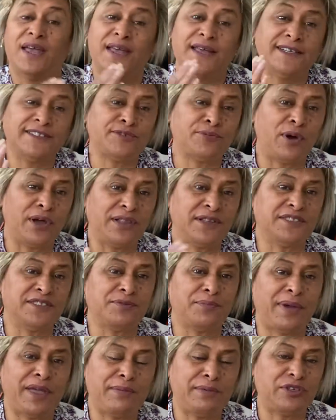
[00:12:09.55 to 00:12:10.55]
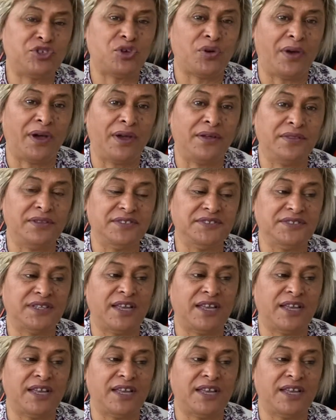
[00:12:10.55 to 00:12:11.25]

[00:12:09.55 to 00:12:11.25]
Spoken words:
as well as maybe to others,